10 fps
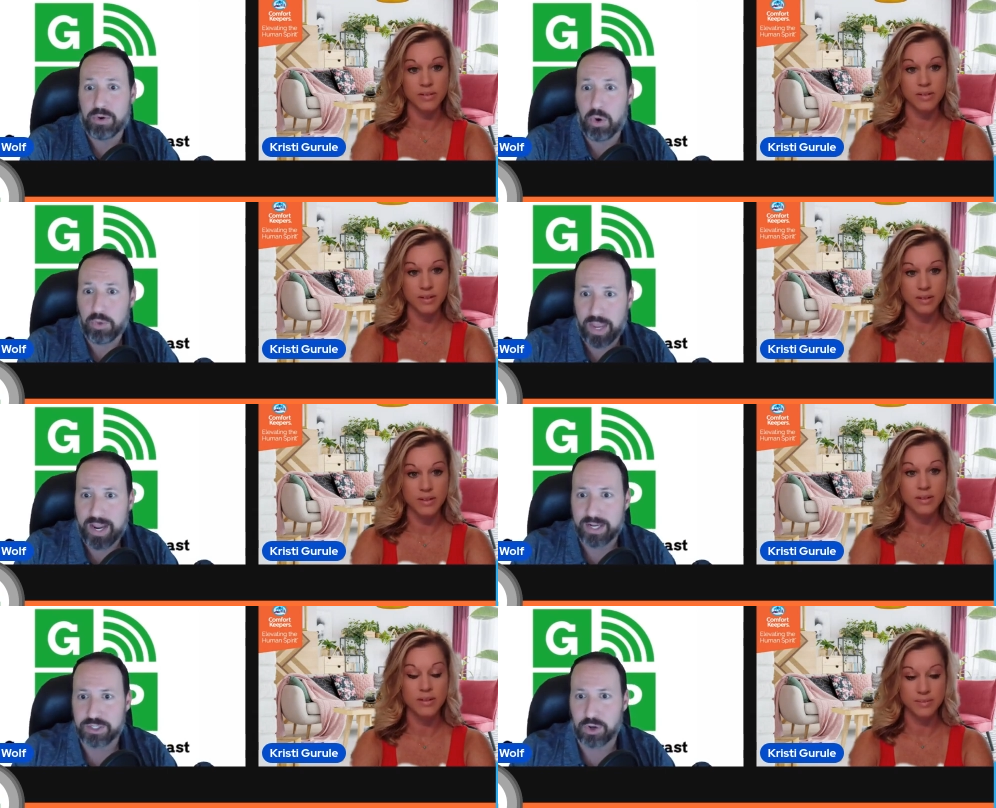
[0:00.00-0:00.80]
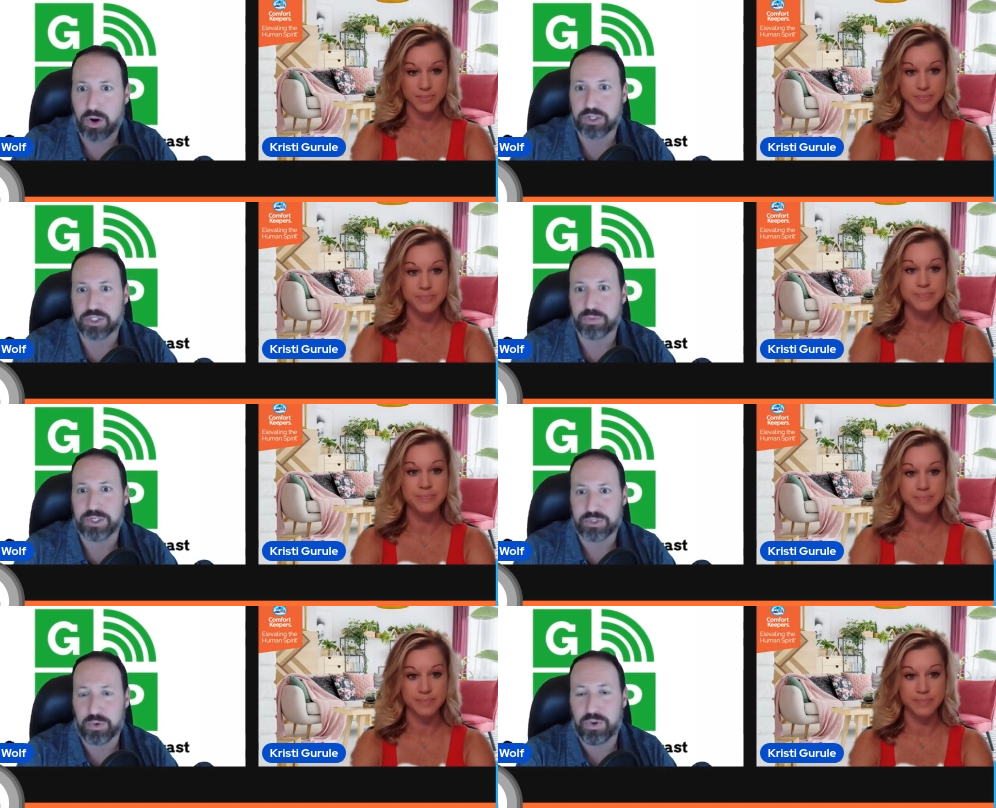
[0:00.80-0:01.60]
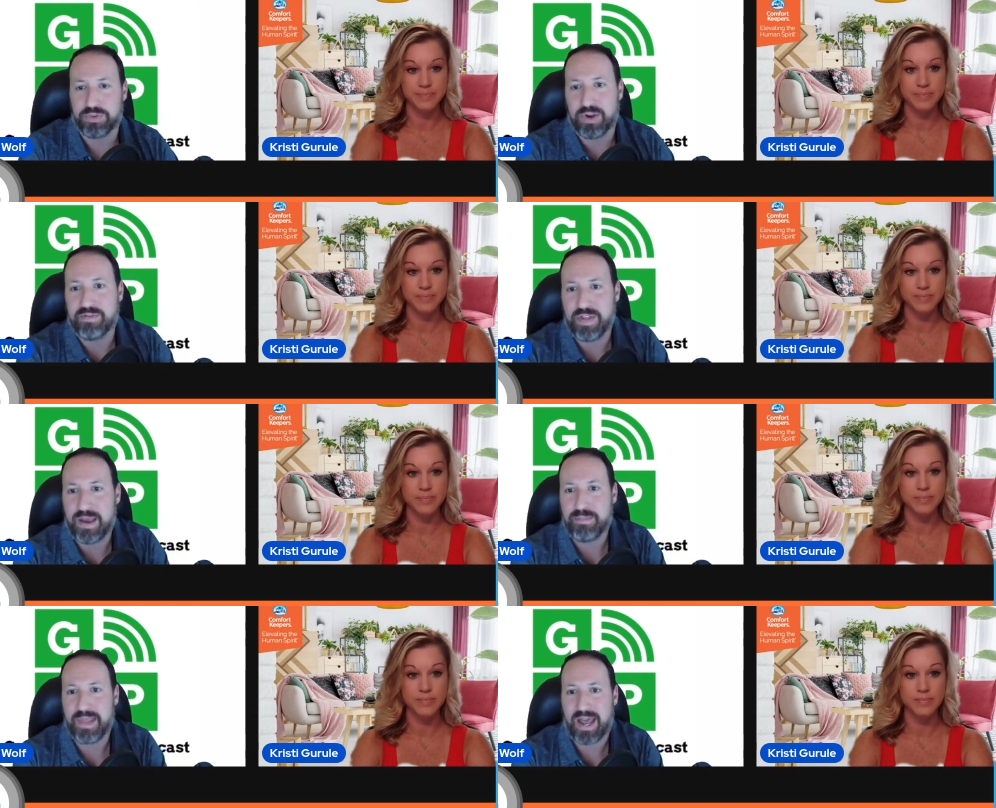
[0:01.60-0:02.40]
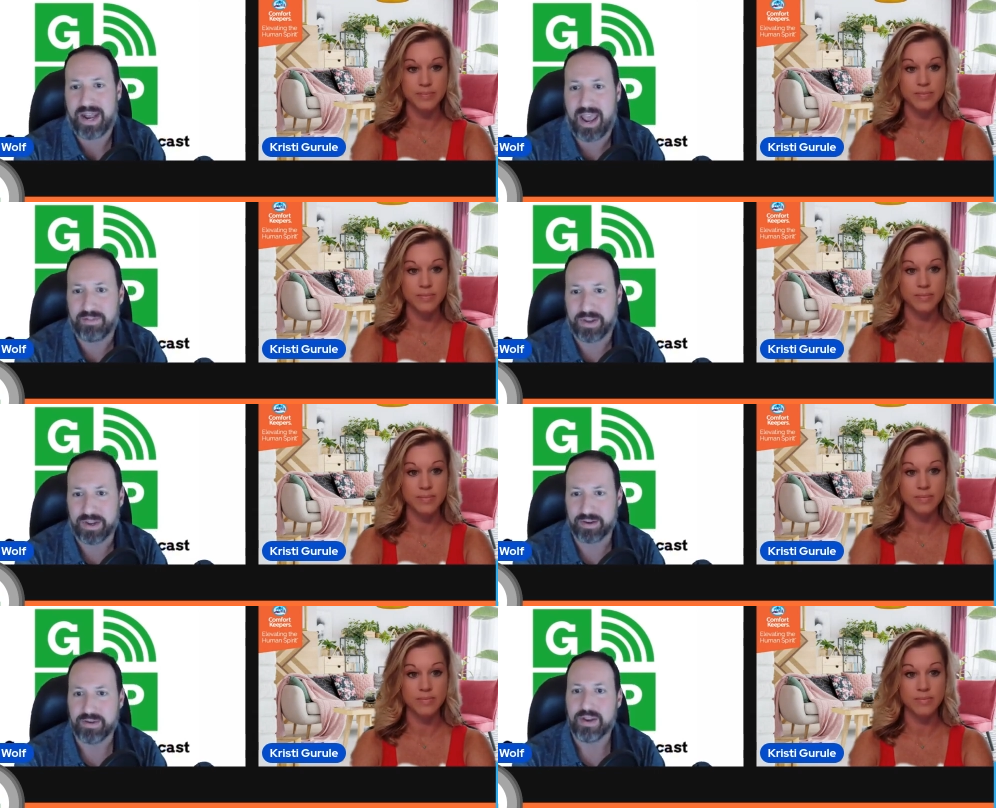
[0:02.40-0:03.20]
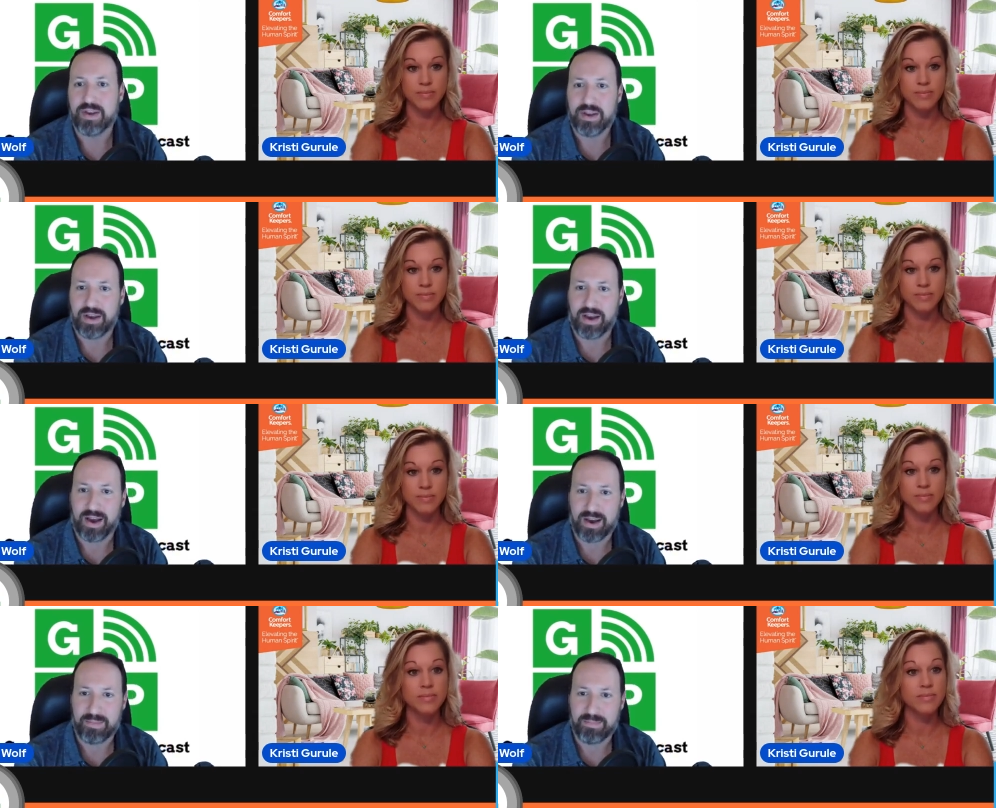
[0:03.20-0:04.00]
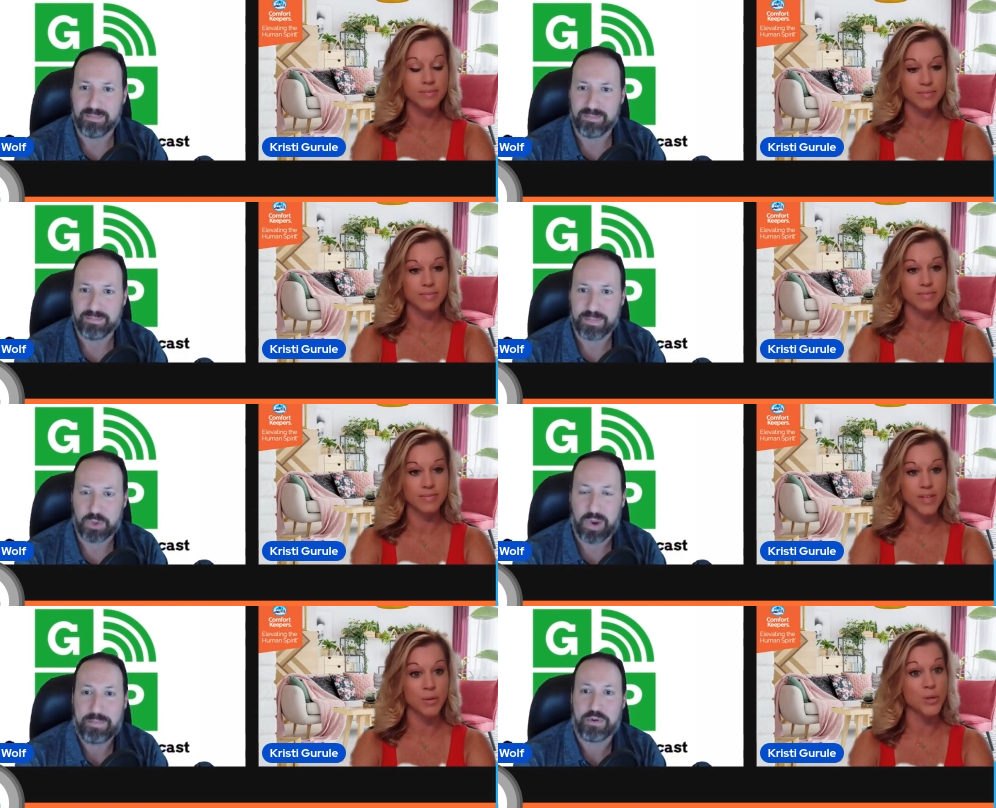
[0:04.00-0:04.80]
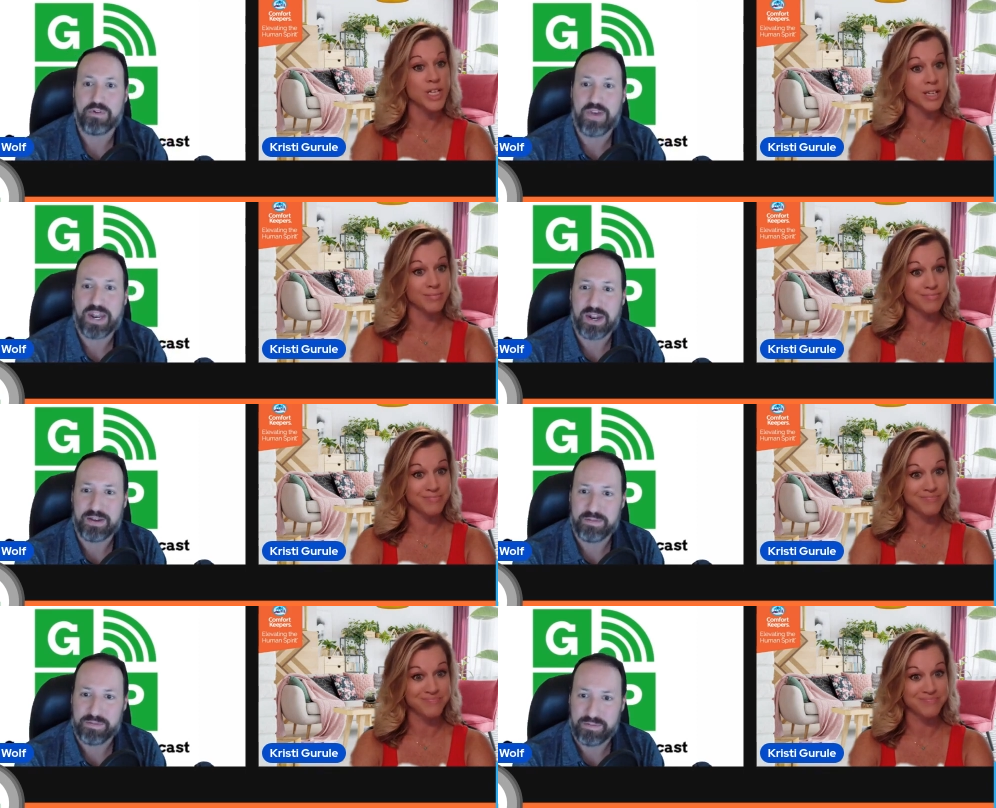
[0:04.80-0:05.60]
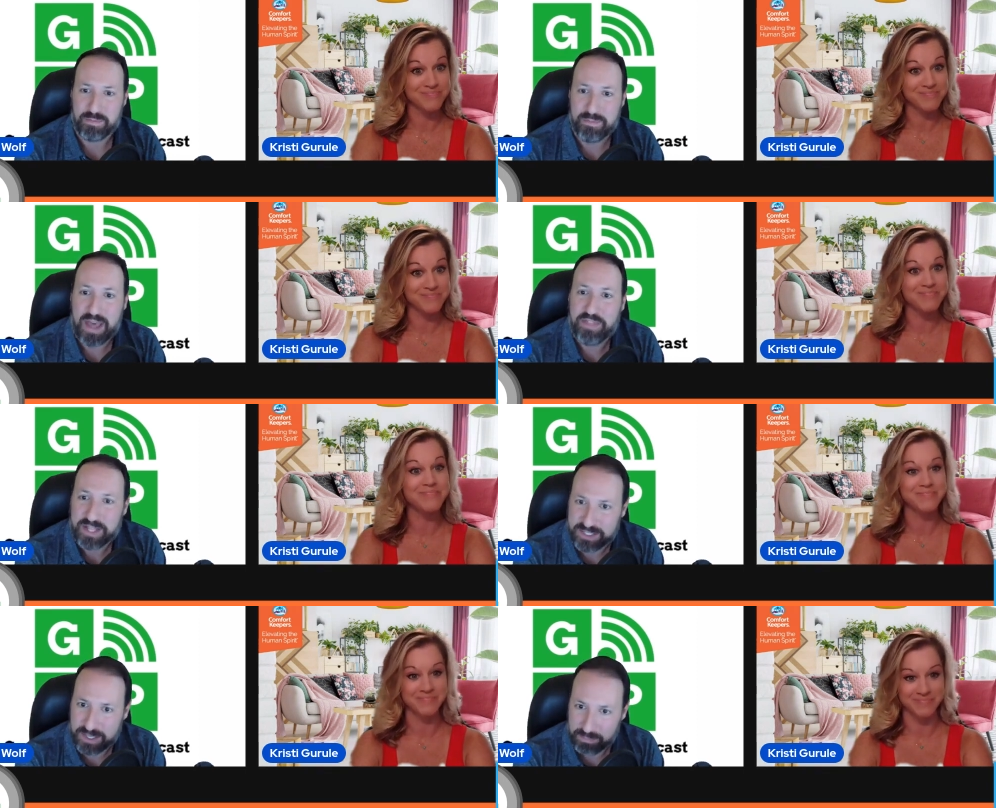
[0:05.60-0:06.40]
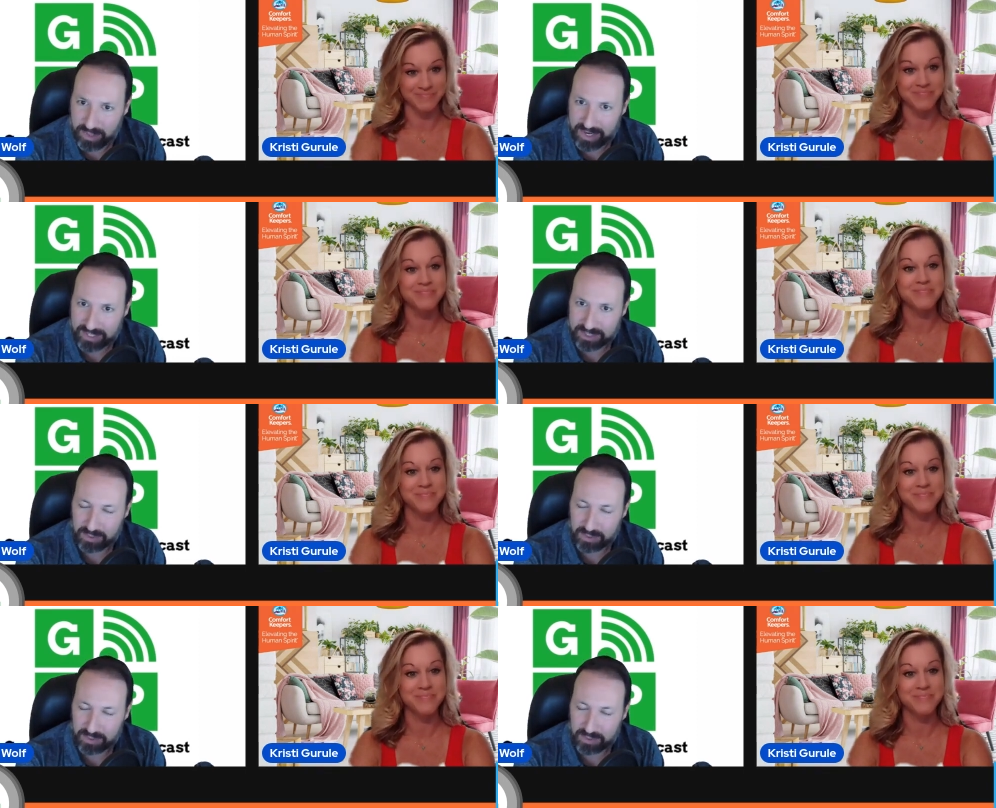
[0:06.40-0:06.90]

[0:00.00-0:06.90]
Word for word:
Speaker 1: in old age are just a result of them not having um, the right preventative methods in mm-hmm. place.